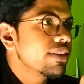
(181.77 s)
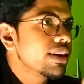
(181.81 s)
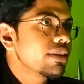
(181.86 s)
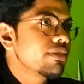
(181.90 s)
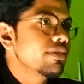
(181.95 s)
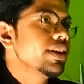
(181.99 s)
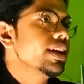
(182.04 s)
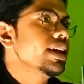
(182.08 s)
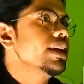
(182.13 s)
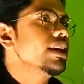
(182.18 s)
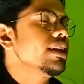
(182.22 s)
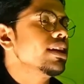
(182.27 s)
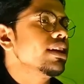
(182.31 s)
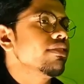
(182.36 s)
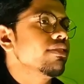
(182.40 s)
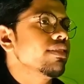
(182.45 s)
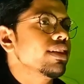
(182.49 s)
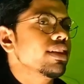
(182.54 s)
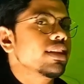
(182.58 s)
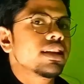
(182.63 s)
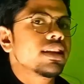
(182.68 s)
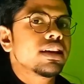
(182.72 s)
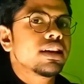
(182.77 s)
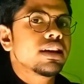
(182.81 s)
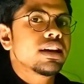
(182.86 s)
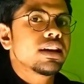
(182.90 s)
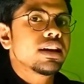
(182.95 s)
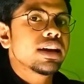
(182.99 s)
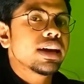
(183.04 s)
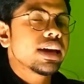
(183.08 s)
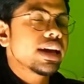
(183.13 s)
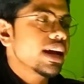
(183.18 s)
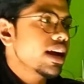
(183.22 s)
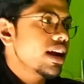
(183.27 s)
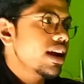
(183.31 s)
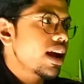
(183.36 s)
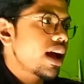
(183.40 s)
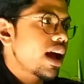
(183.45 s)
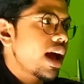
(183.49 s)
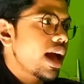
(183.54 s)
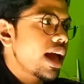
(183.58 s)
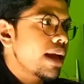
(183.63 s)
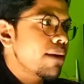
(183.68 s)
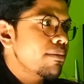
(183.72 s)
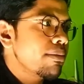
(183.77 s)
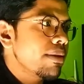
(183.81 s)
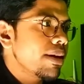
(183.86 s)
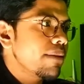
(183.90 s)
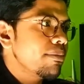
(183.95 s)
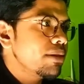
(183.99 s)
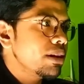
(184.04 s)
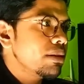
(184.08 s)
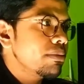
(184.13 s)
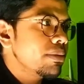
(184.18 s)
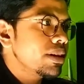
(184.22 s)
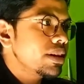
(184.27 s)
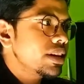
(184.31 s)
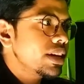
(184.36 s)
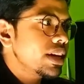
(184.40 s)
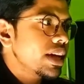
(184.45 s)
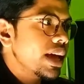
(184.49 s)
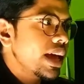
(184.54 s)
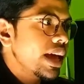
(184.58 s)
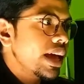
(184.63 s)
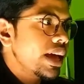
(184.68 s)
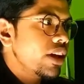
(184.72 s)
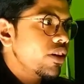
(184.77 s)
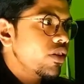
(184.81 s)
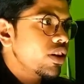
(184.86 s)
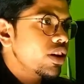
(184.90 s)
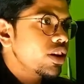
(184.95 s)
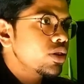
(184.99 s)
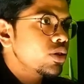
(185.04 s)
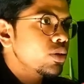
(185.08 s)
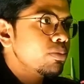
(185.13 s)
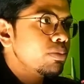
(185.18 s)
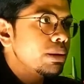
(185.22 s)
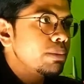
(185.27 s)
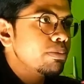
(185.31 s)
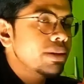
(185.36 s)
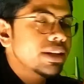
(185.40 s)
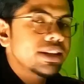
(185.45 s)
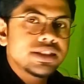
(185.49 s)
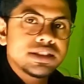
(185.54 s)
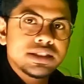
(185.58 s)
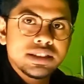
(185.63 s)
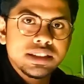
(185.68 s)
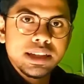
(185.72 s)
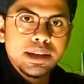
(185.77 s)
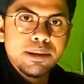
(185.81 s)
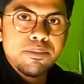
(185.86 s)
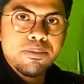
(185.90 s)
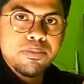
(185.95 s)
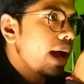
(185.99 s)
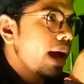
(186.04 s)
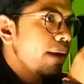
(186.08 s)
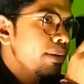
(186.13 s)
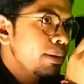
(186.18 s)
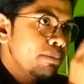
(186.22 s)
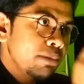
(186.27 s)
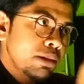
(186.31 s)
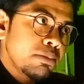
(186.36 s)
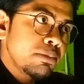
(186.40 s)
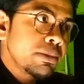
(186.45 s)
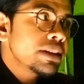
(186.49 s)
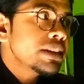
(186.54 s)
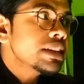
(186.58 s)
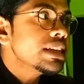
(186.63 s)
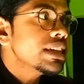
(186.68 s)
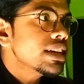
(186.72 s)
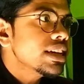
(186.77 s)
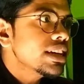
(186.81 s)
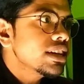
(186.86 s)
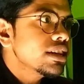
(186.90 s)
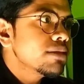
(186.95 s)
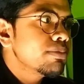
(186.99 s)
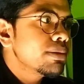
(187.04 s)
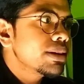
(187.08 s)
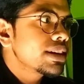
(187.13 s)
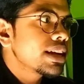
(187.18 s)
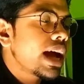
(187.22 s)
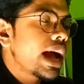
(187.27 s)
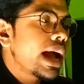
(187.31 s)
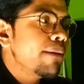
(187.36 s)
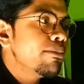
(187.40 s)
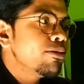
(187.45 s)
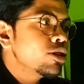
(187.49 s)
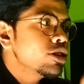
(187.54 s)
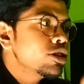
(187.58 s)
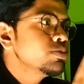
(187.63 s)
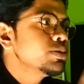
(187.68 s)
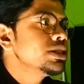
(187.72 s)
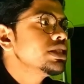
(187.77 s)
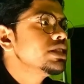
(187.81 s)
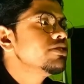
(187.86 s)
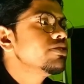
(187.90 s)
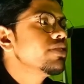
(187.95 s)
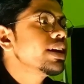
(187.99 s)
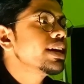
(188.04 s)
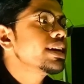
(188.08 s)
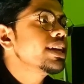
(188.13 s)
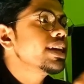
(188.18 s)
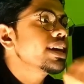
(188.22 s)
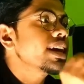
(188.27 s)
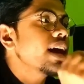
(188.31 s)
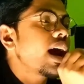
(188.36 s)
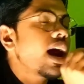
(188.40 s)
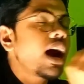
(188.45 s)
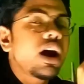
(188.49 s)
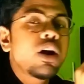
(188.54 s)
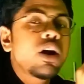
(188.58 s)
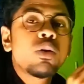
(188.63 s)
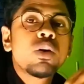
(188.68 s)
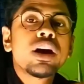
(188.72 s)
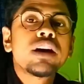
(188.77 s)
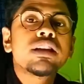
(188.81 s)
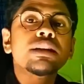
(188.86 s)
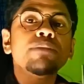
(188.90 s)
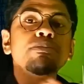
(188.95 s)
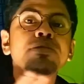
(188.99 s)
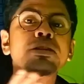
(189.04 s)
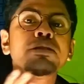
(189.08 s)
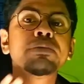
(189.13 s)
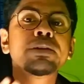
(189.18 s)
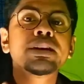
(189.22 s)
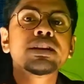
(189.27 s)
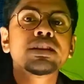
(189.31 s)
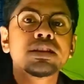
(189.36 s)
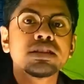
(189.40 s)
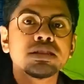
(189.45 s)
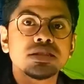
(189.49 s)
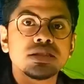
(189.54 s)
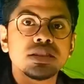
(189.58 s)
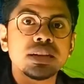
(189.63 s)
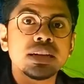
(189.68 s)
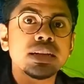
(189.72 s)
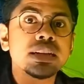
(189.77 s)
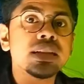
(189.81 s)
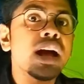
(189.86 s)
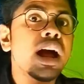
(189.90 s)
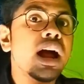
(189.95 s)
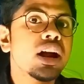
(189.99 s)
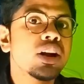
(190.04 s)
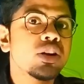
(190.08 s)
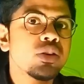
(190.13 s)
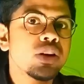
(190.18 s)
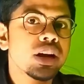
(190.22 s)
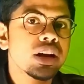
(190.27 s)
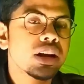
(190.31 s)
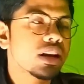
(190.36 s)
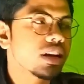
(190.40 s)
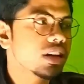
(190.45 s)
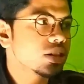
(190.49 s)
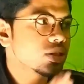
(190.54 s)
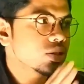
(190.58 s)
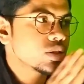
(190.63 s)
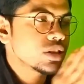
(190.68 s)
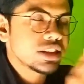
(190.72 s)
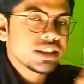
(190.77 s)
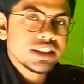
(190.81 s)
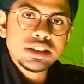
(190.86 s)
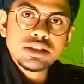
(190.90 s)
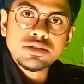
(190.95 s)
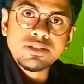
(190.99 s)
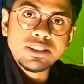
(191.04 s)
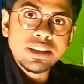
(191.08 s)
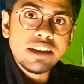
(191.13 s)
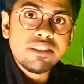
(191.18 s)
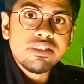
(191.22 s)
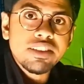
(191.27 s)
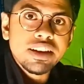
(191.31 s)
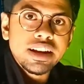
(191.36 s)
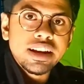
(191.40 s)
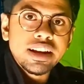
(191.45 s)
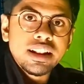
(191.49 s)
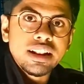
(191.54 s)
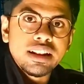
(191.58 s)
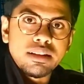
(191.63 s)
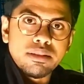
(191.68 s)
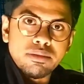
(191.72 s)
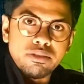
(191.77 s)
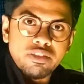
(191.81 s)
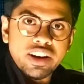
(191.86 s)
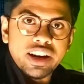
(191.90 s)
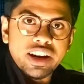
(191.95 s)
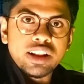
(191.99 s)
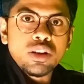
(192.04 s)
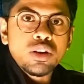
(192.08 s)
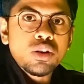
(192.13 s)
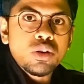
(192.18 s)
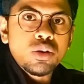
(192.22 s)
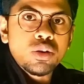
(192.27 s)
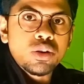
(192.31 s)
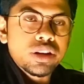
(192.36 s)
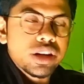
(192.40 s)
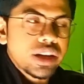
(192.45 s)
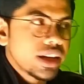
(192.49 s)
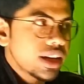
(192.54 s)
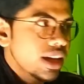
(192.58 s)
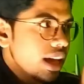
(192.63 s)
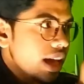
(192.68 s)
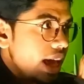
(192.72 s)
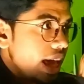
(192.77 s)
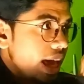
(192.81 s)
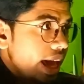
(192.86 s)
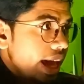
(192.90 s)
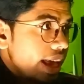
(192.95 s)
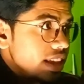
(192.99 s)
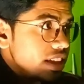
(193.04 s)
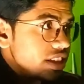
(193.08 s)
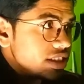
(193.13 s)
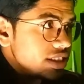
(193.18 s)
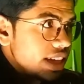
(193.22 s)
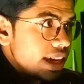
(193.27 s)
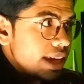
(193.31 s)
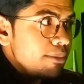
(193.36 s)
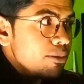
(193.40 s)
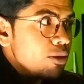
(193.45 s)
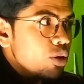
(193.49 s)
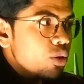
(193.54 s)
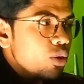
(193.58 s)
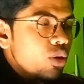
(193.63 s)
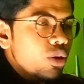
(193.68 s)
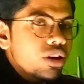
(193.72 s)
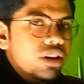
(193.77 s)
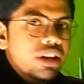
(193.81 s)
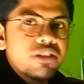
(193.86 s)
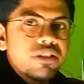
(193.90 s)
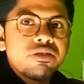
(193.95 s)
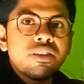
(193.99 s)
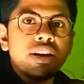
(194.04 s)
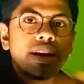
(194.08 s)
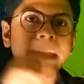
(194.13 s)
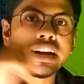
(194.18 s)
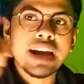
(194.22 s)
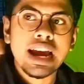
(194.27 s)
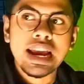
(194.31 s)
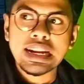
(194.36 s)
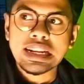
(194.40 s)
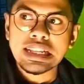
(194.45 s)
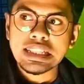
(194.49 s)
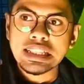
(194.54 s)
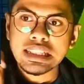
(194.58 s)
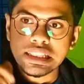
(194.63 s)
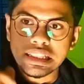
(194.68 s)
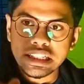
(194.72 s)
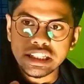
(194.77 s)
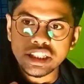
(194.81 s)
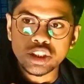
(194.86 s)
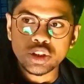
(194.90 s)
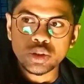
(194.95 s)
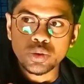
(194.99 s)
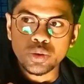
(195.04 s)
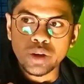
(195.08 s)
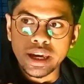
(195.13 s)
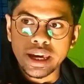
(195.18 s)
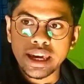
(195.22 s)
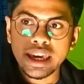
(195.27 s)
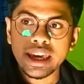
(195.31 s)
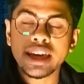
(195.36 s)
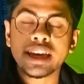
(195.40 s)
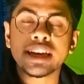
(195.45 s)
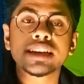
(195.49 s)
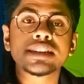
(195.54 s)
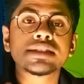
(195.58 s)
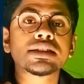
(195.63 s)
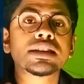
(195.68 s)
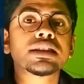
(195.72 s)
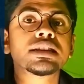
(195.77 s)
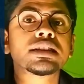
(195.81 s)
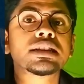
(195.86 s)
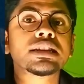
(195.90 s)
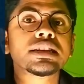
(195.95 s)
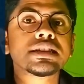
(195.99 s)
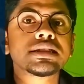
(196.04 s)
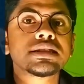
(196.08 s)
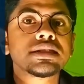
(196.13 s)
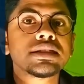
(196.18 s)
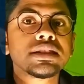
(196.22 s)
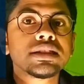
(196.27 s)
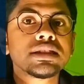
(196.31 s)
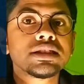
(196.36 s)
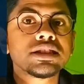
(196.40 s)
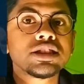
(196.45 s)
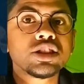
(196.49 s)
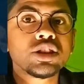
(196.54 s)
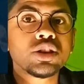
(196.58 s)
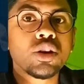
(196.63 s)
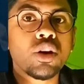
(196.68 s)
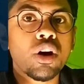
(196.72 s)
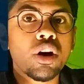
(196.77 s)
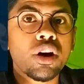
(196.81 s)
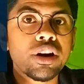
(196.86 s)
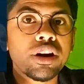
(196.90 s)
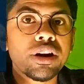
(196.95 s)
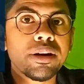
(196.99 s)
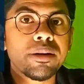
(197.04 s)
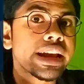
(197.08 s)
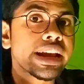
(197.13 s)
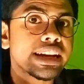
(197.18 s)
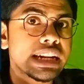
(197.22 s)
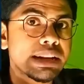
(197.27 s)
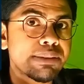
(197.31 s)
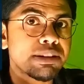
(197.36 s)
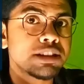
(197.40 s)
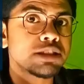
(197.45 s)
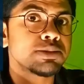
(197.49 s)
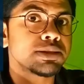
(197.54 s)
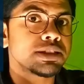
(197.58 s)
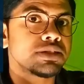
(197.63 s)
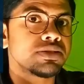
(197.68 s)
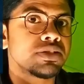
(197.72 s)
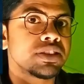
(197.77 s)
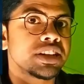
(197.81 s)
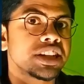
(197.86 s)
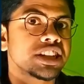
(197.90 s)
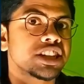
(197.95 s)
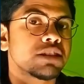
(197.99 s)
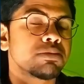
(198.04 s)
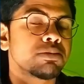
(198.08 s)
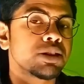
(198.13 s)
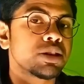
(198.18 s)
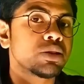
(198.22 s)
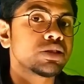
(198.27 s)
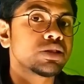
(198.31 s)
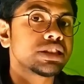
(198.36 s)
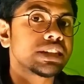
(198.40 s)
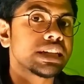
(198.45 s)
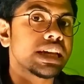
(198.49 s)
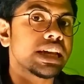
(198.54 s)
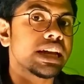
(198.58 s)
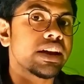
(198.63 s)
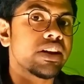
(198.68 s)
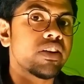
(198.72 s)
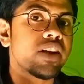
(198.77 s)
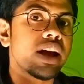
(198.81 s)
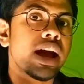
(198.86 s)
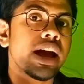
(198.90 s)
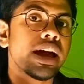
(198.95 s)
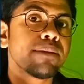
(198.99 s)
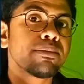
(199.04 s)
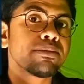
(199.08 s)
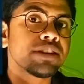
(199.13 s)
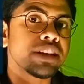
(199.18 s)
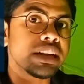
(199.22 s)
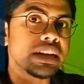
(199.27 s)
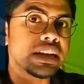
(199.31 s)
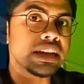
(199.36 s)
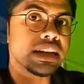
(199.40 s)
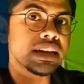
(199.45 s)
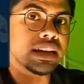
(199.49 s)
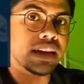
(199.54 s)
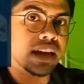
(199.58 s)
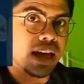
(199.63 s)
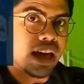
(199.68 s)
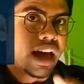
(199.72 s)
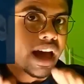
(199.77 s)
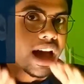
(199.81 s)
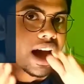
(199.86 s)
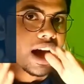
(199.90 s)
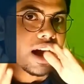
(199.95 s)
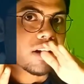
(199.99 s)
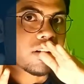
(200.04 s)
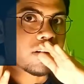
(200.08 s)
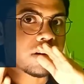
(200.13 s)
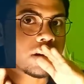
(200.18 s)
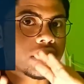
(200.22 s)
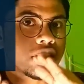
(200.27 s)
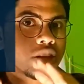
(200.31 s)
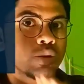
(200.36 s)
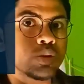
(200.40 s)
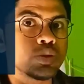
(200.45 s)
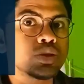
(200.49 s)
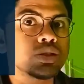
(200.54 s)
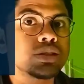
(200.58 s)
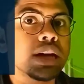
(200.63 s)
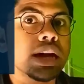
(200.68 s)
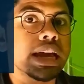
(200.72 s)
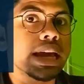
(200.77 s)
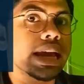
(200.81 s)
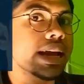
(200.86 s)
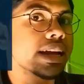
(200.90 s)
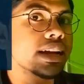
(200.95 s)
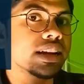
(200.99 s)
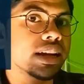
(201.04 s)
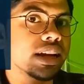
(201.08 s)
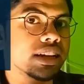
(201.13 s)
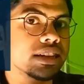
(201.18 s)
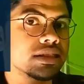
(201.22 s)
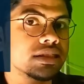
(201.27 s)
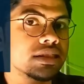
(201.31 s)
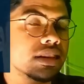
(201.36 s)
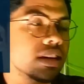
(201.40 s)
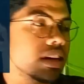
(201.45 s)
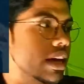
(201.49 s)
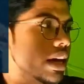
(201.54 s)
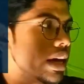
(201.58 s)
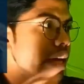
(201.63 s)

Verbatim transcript: behavioral level. Here I am implementing A equal to B plus C. I'm implementing it, but I'm not specifying like how I'll implement this thing in hardware. So this is behavioral Verilog coding, and same code if I write in this way, then this is your gate level specification, because here I am telling I'll use the AND gate.